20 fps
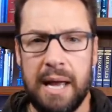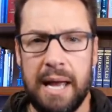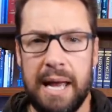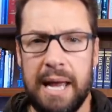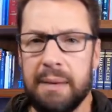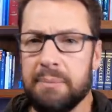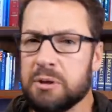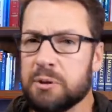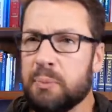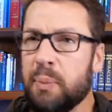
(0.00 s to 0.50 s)

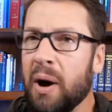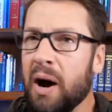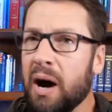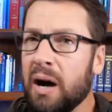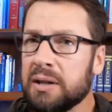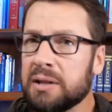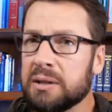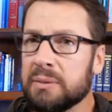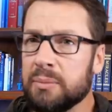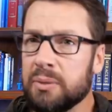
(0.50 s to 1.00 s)
It's
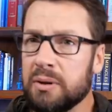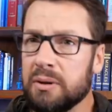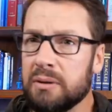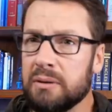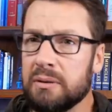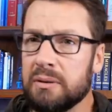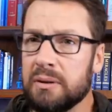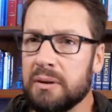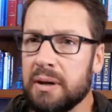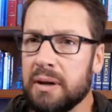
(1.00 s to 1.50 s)
possible
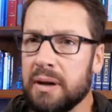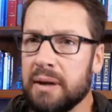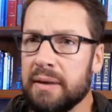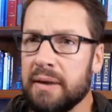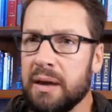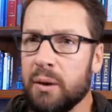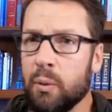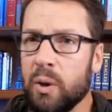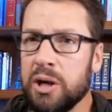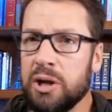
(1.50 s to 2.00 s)

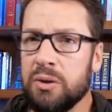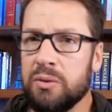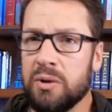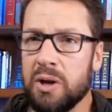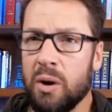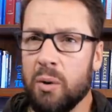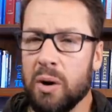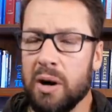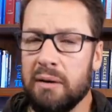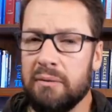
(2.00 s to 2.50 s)
that what you
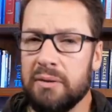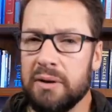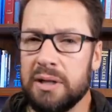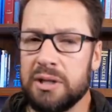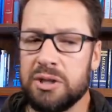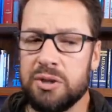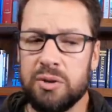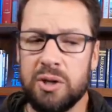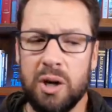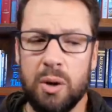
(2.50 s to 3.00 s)
know of
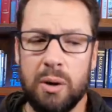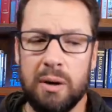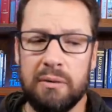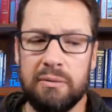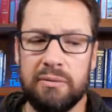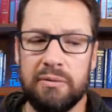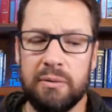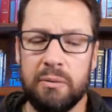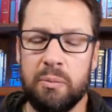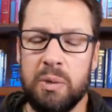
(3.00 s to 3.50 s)
is you know
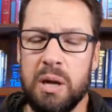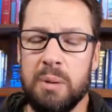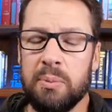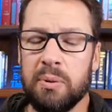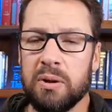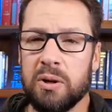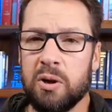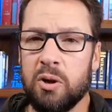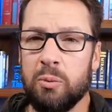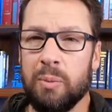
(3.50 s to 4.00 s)
of
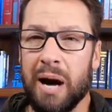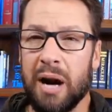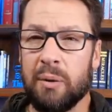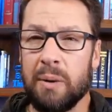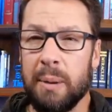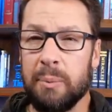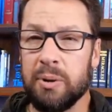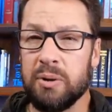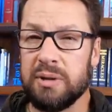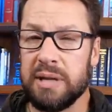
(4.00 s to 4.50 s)
people who, by
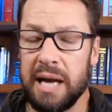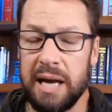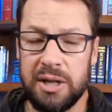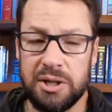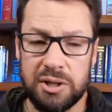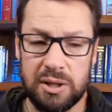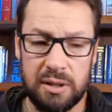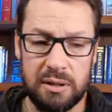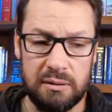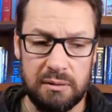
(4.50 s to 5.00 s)

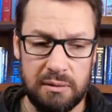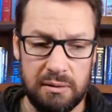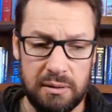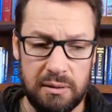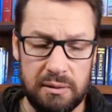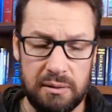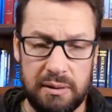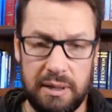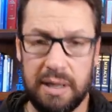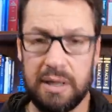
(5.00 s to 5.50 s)
reputation,
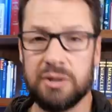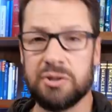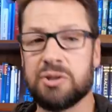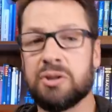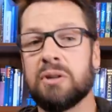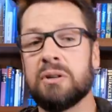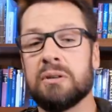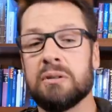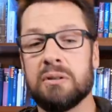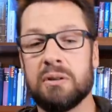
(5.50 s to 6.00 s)
in a
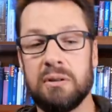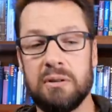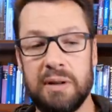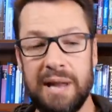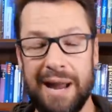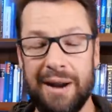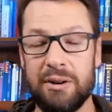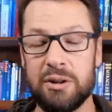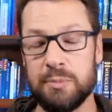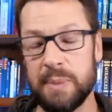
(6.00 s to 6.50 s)
certain
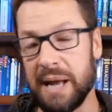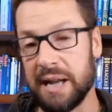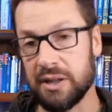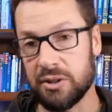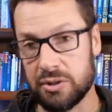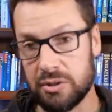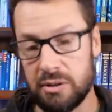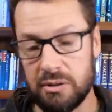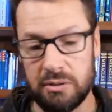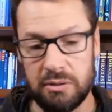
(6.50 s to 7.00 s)
charismatic
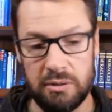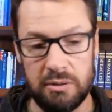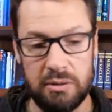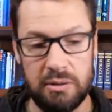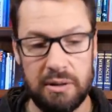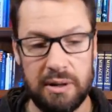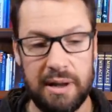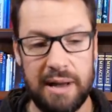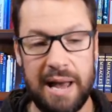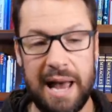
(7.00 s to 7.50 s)

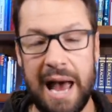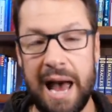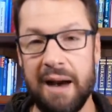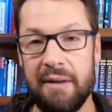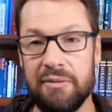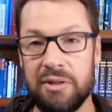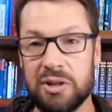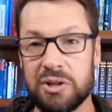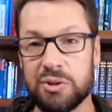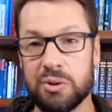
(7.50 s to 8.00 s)
circle,
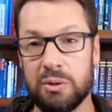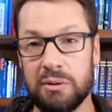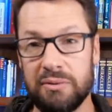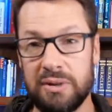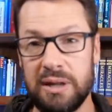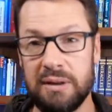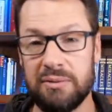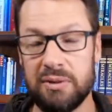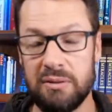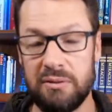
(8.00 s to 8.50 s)
have this sort of
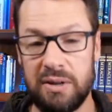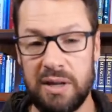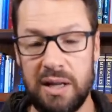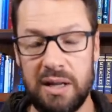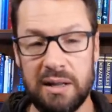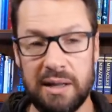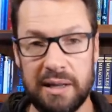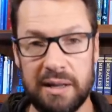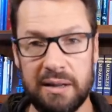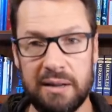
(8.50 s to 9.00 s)
gift of
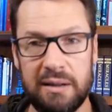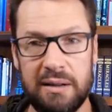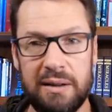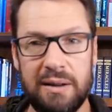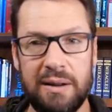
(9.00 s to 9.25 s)
healing.